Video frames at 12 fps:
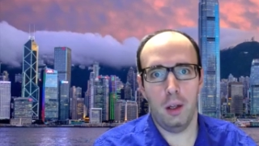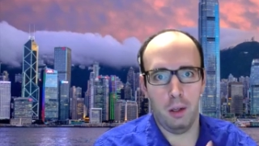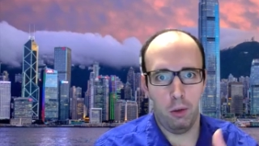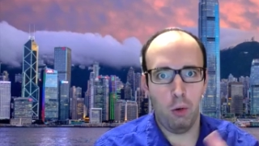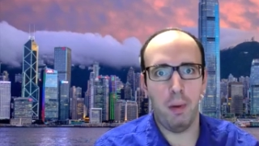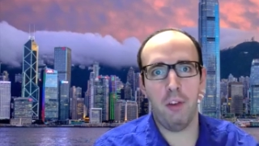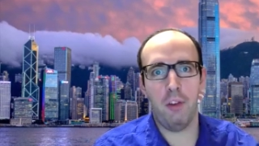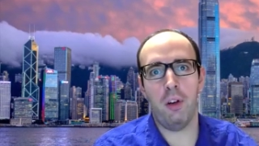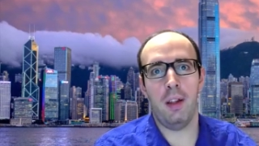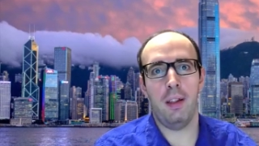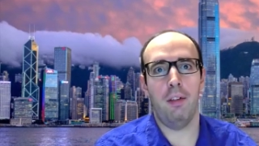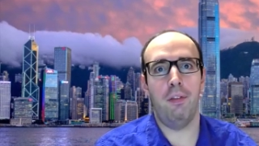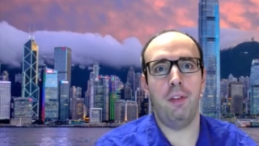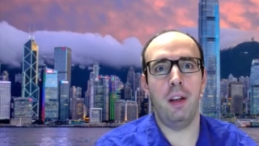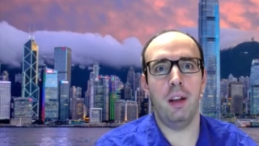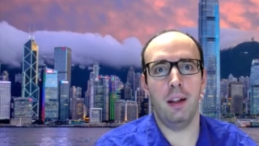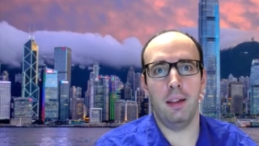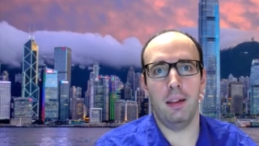you mentioning that
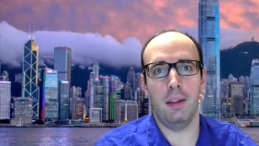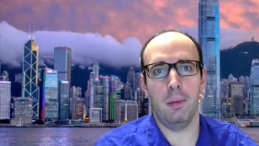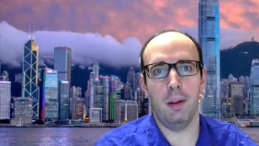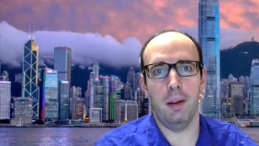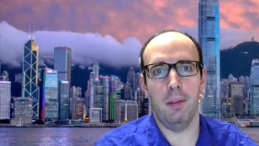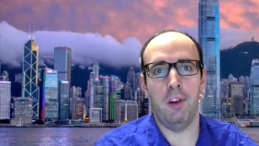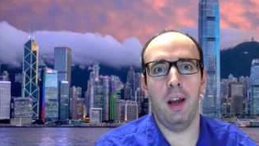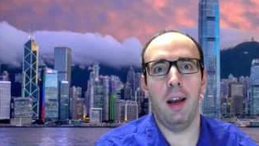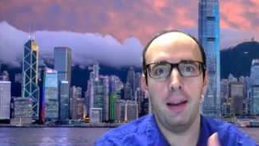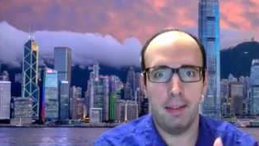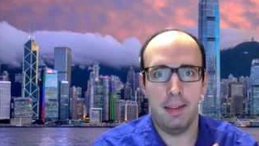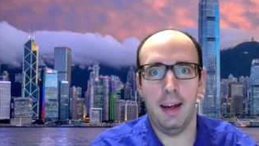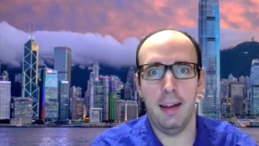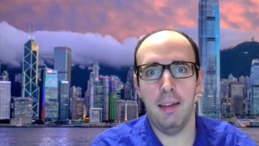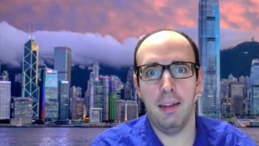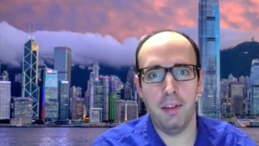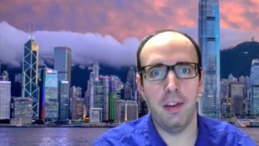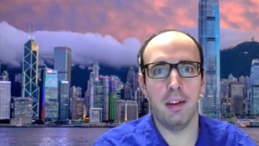Finland uh, realized that uh,
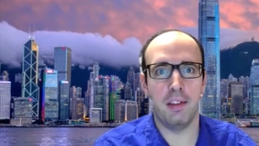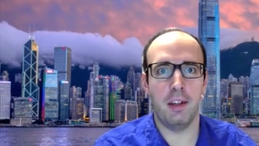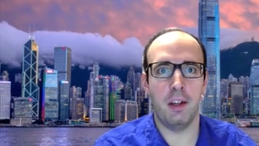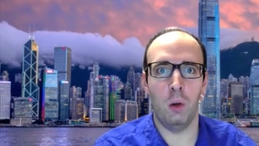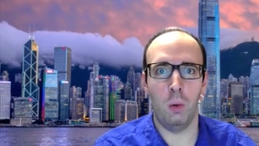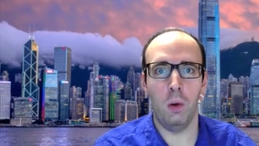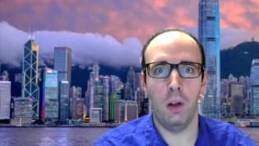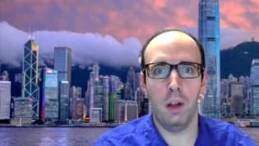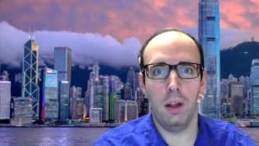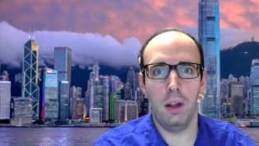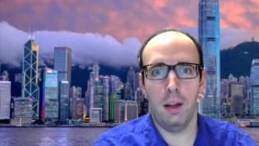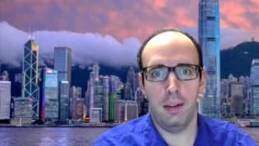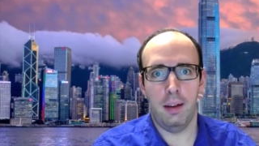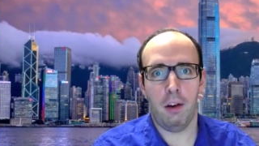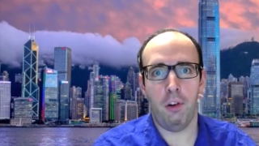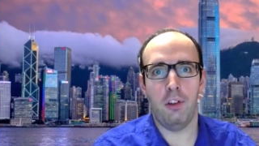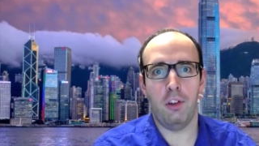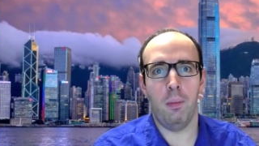years ago is
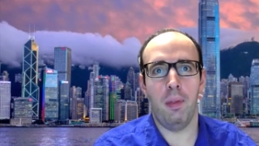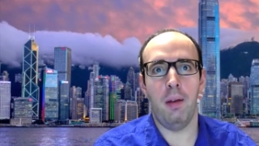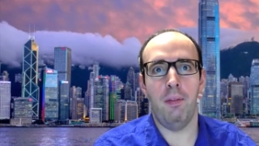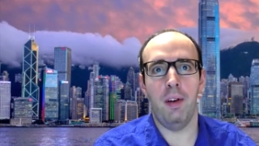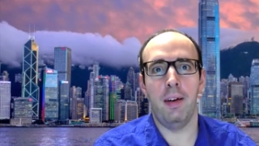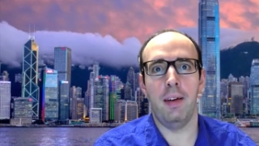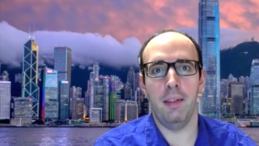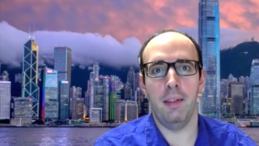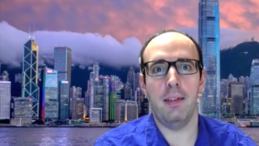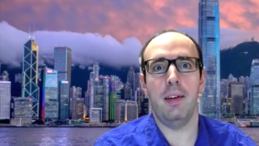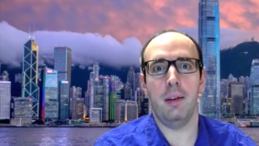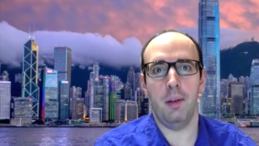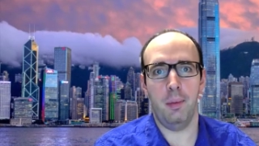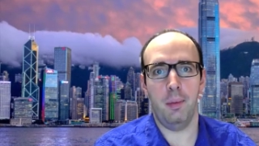actually something very interesting.